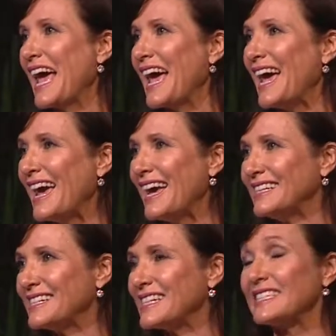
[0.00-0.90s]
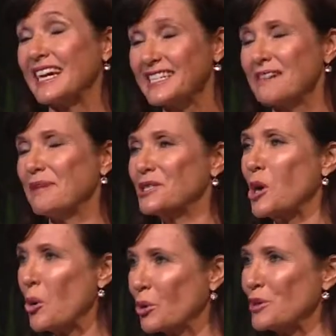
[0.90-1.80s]
And he's 18 months
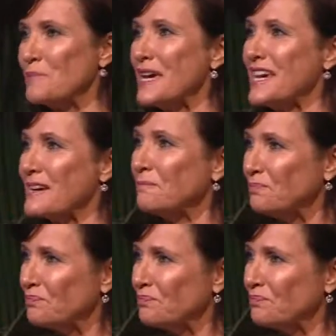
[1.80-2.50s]
older than me.